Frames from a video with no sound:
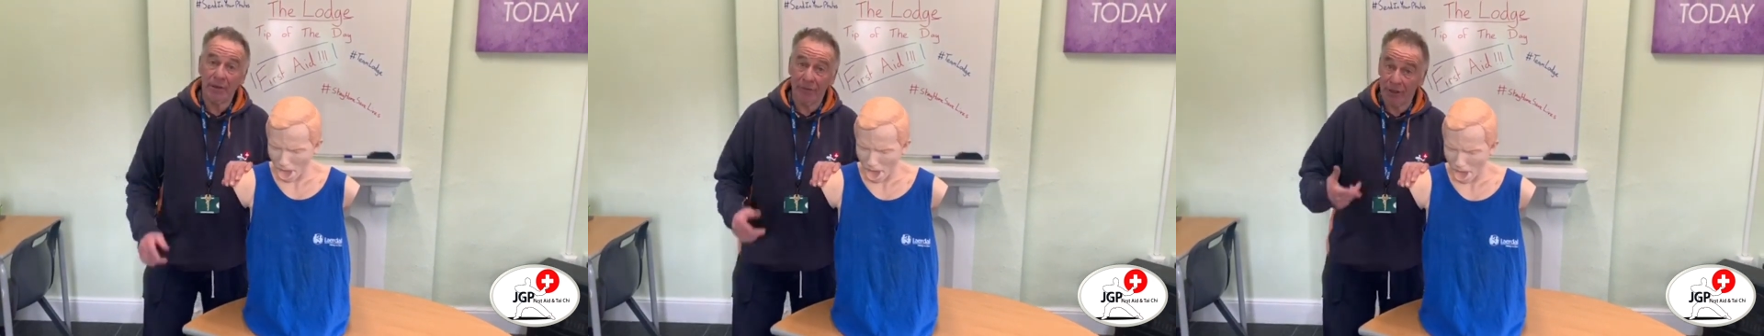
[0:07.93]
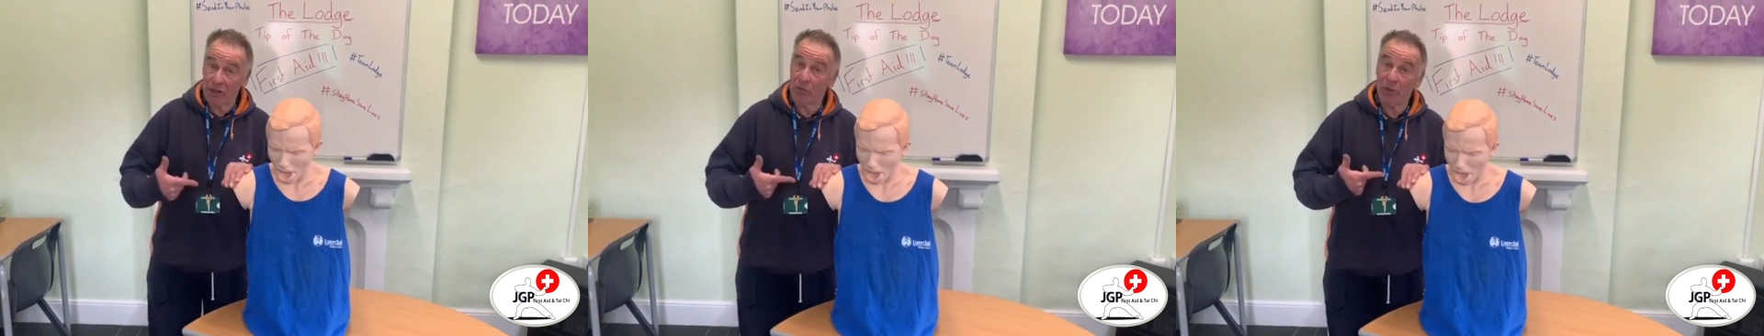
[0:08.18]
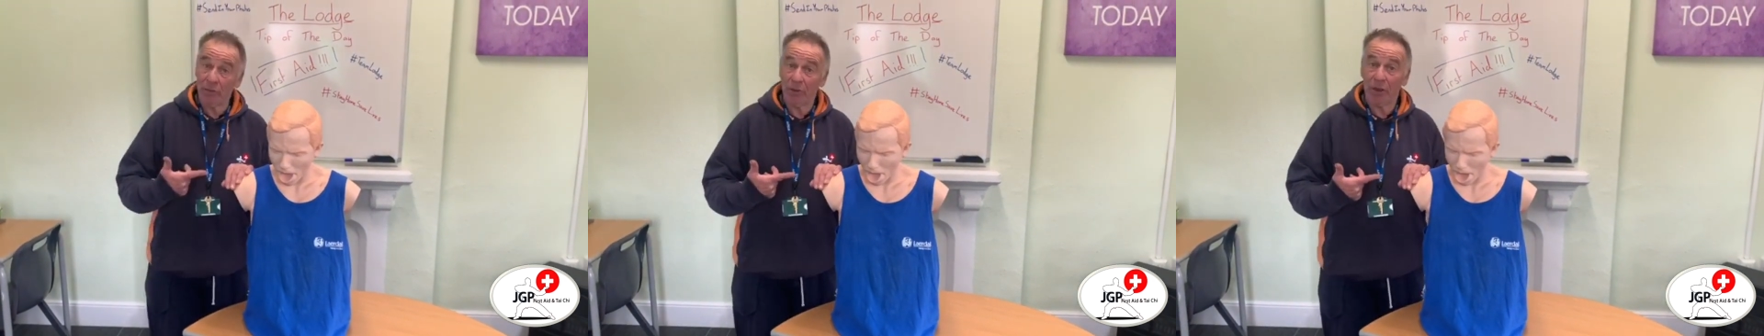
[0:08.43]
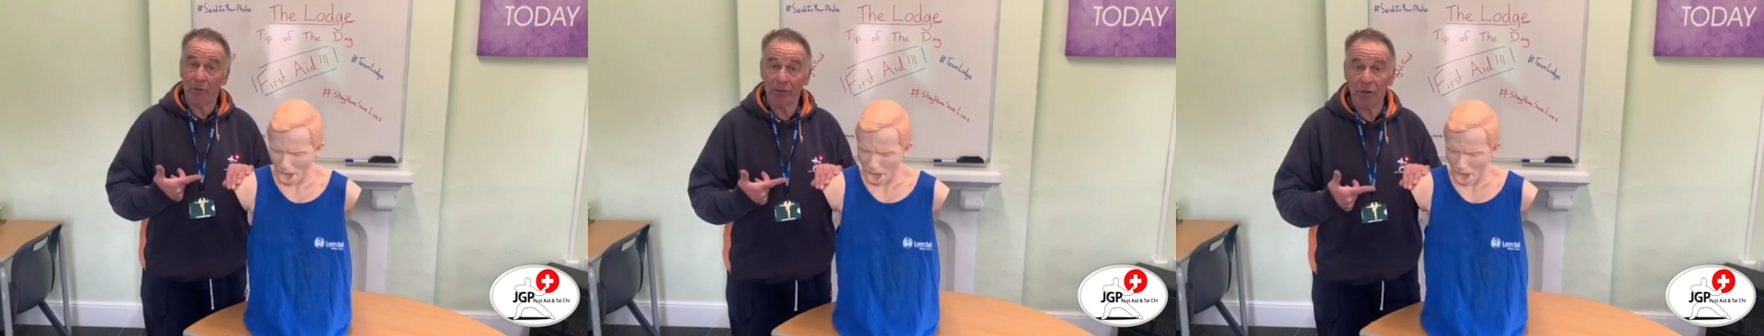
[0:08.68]
This week
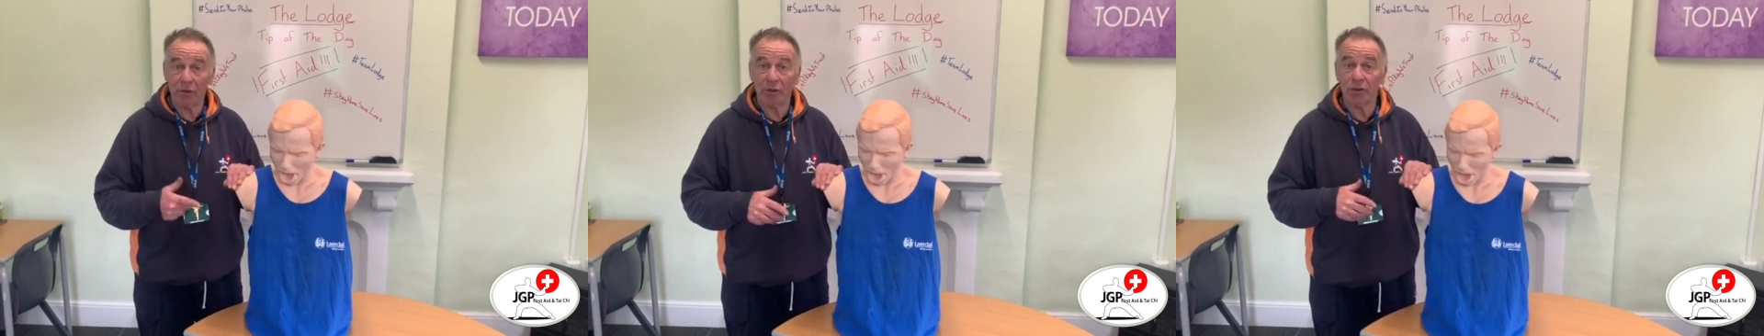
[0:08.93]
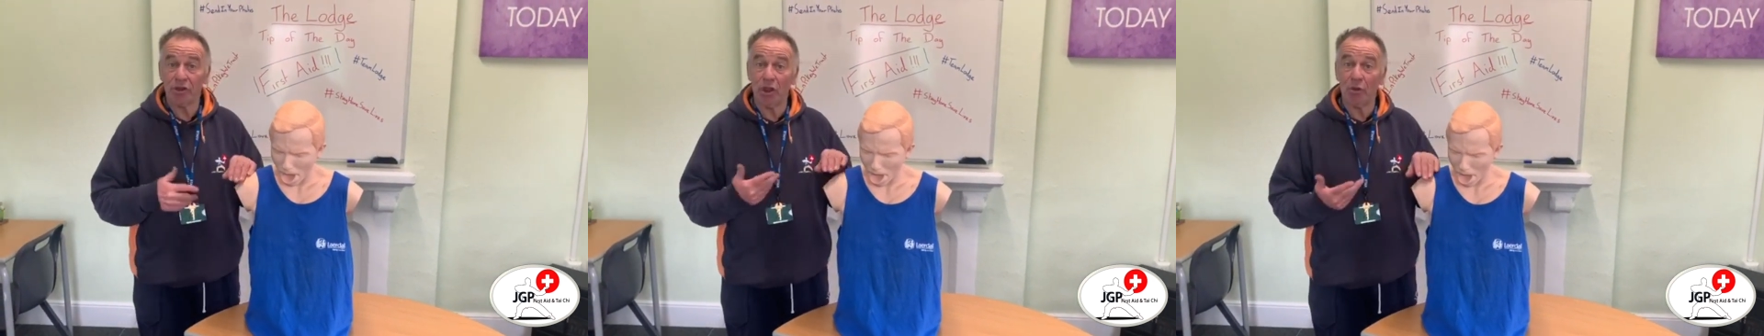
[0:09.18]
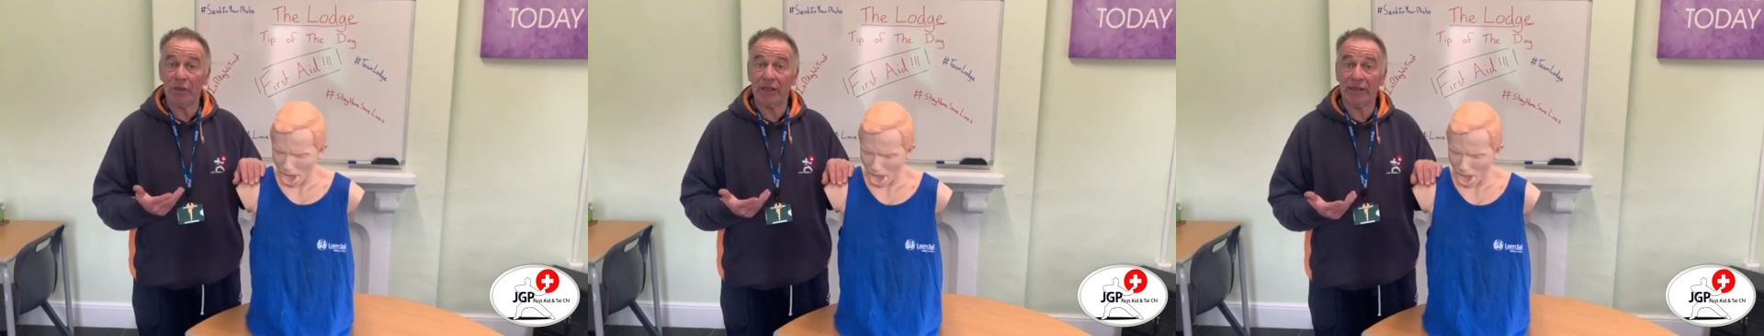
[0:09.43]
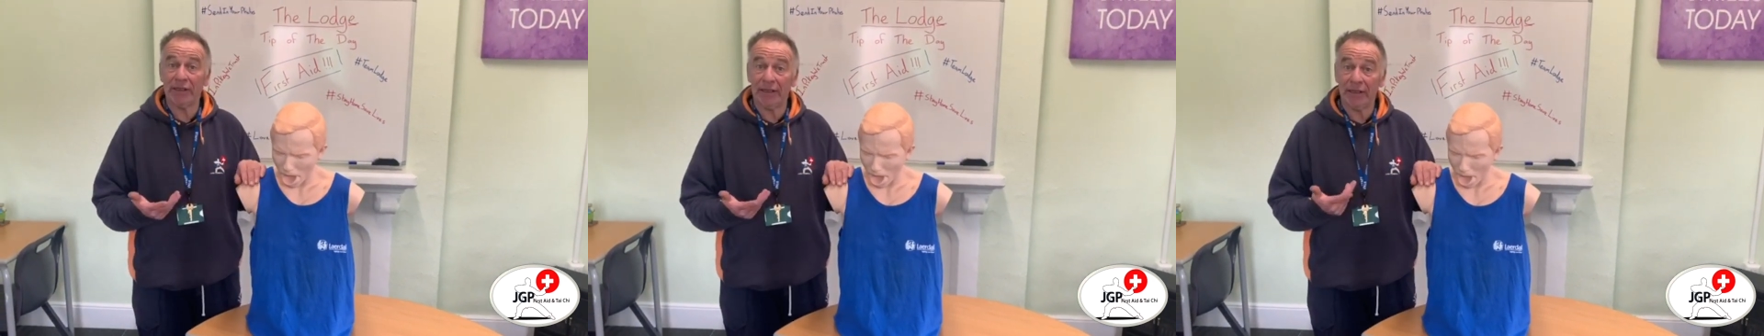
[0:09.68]
we're going to look at
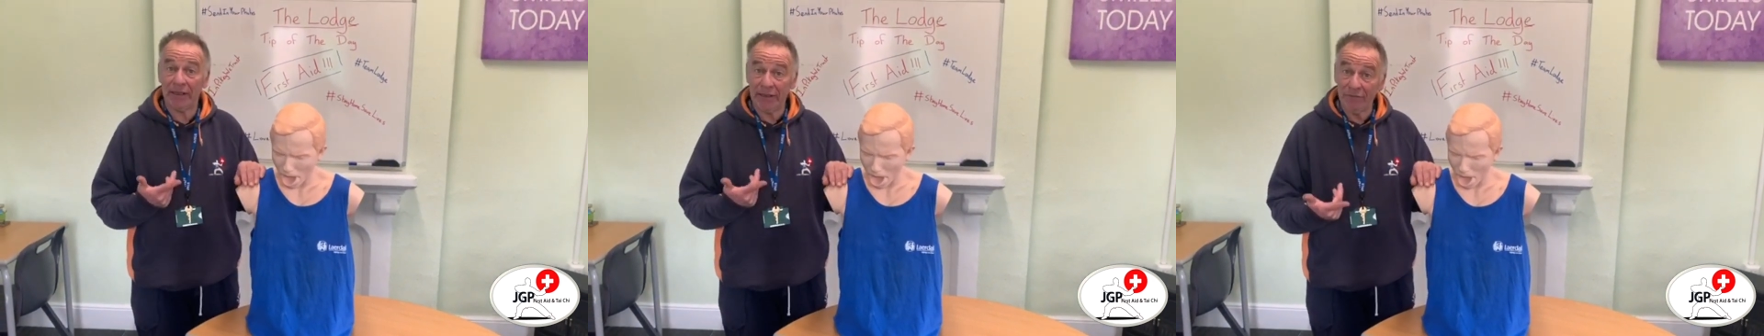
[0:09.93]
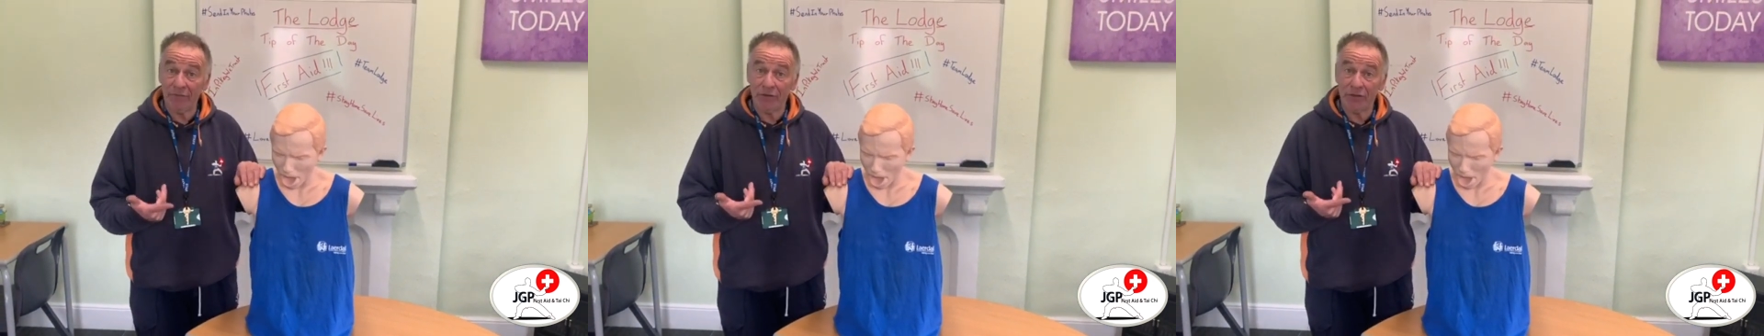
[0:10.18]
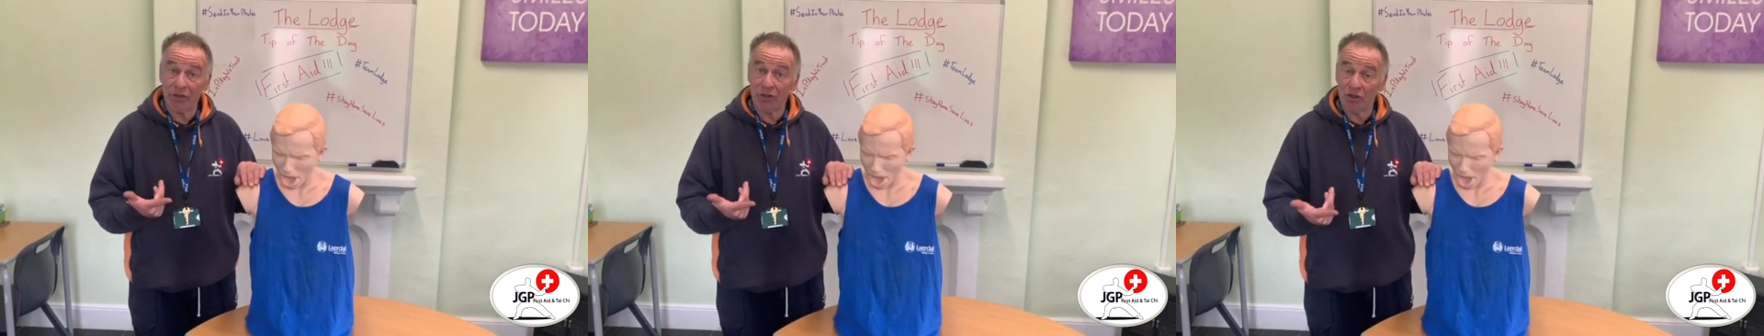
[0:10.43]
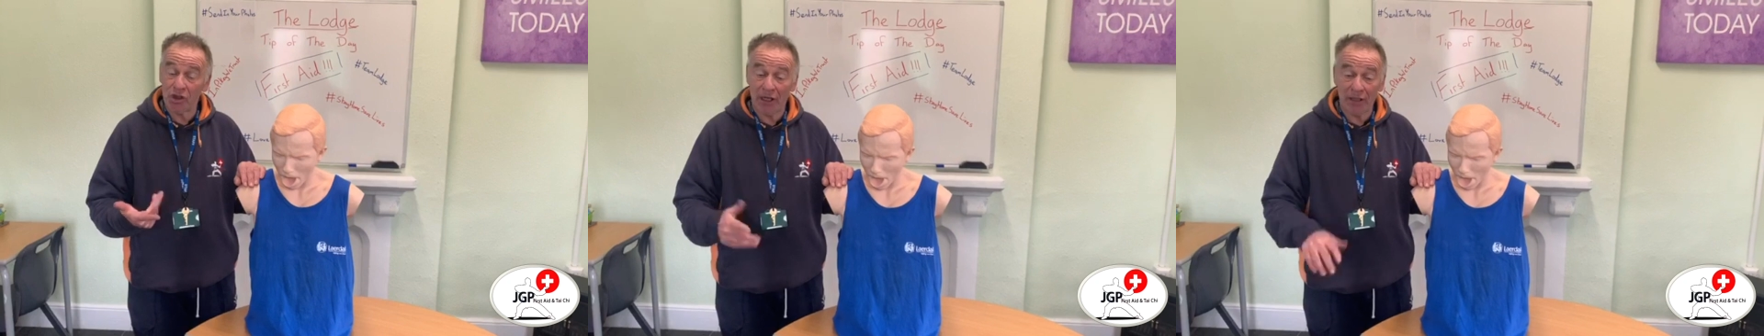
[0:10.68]
choking in an infant
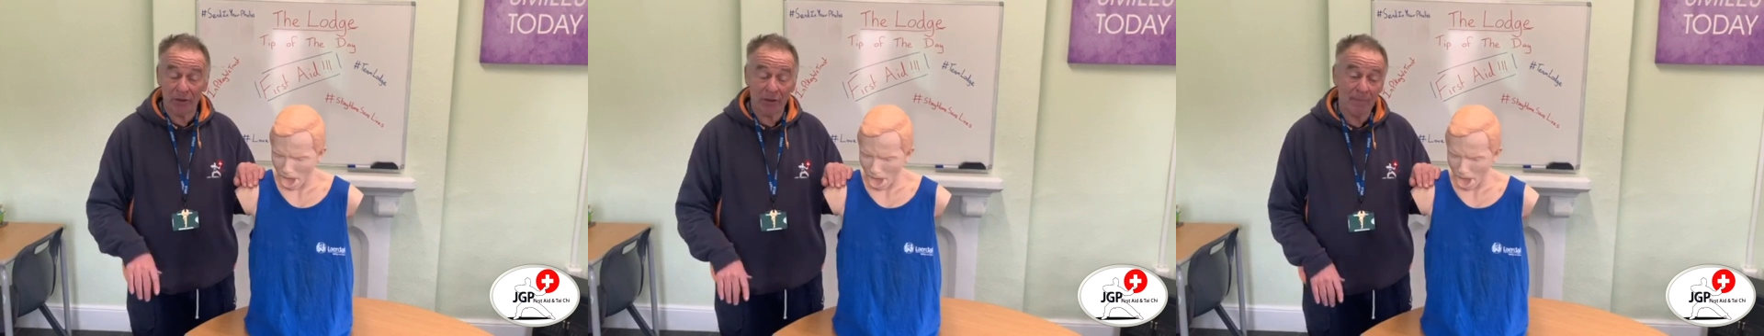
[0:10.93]
and a child.